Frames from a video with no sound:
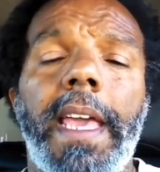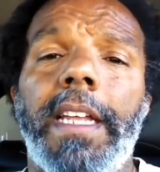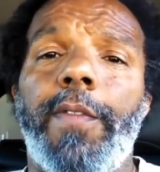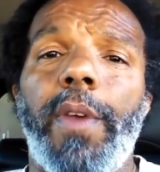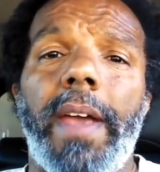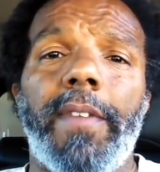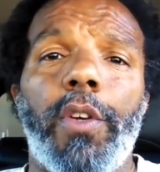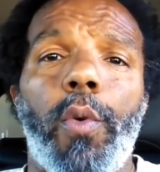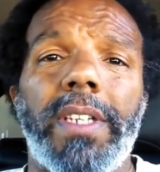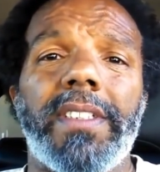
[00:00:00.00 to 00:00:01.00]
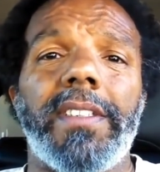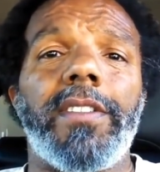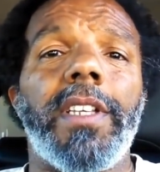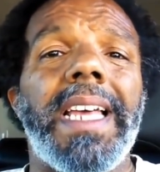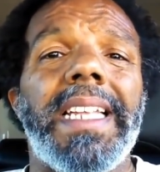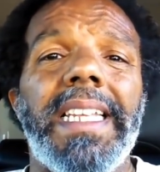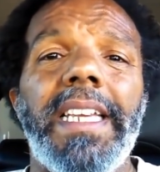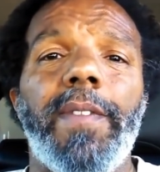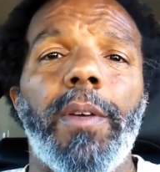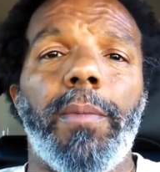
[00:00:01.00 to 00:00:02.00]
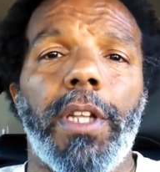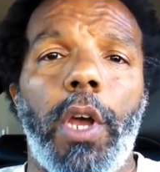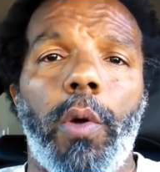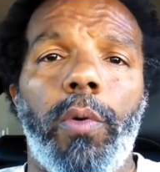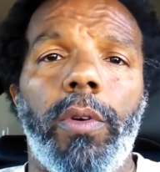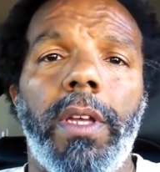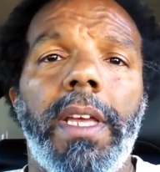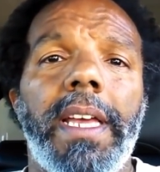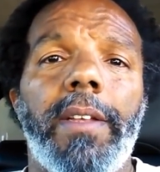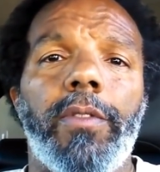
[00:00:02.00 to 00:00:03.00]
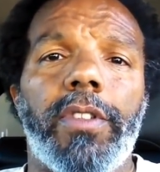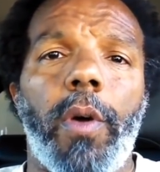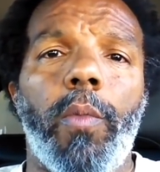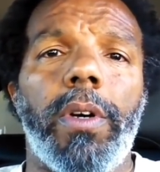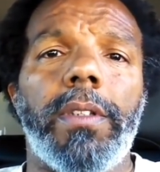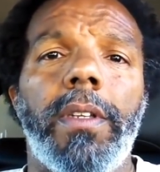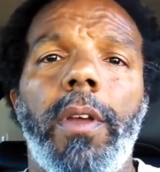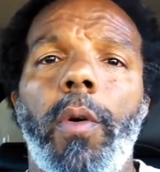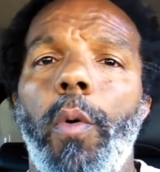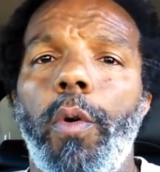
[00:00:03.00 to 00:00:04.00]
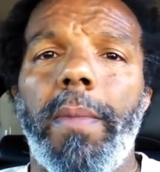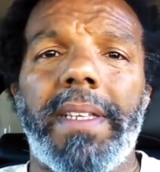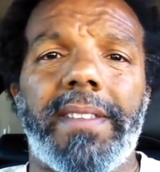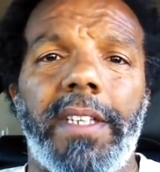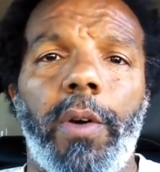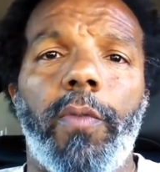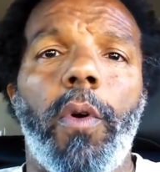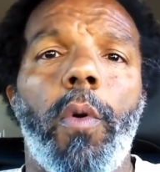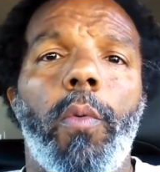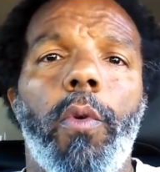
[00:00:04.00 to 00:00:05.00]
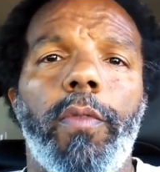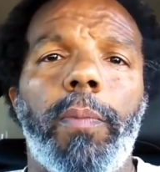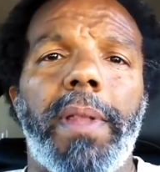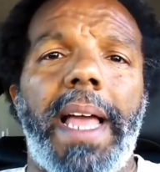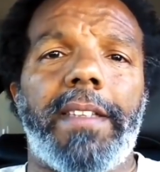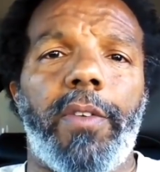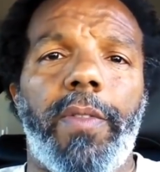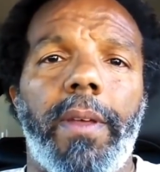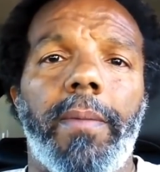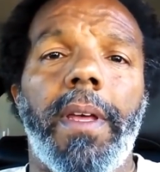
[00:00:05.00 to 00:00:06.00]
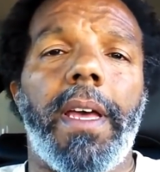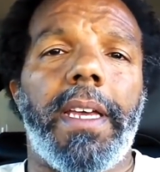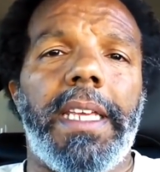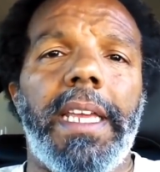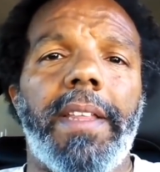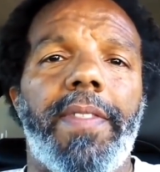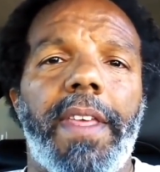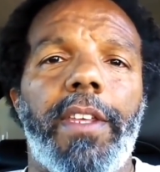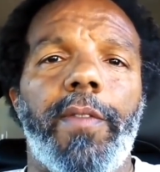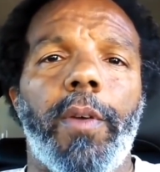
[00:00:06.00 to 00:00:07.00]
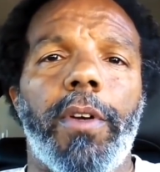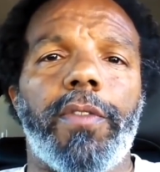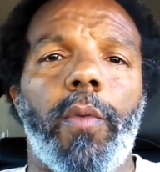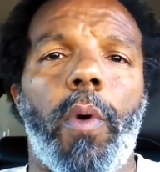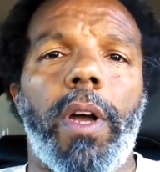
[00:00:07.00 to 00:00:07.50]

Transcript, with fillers: And if you have any questions, leave them below, and someone or myself will reply to them. Again, thank you very much for